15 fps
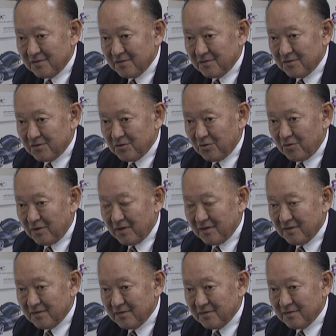So
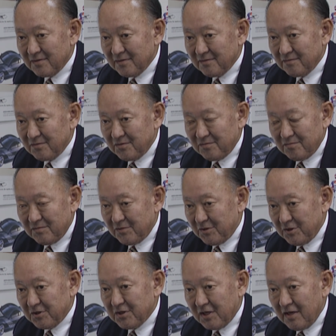
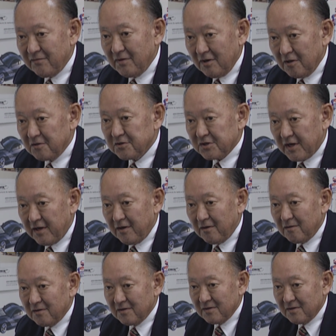just to give you a little scale.